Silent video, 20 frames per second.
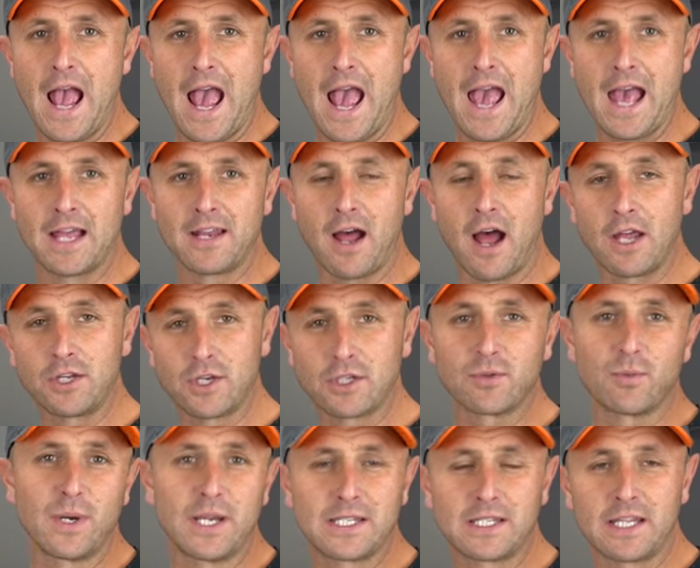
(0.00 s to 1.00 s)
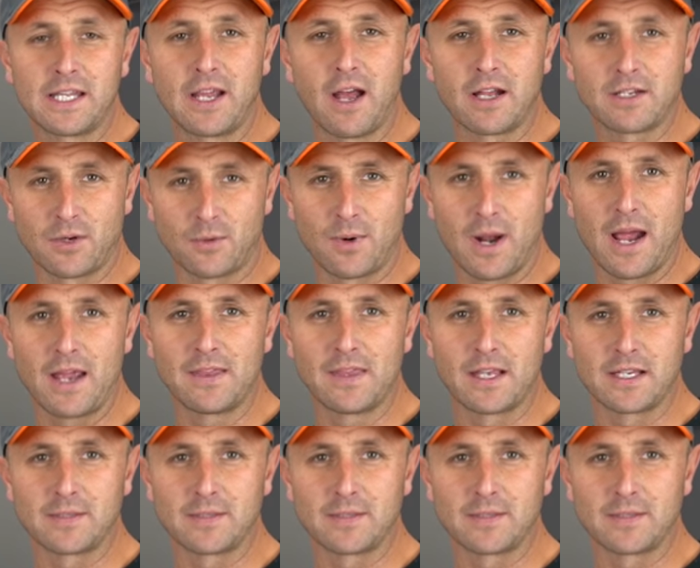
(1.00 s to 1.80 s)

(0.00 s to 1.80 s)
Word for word: And I just recently got to ride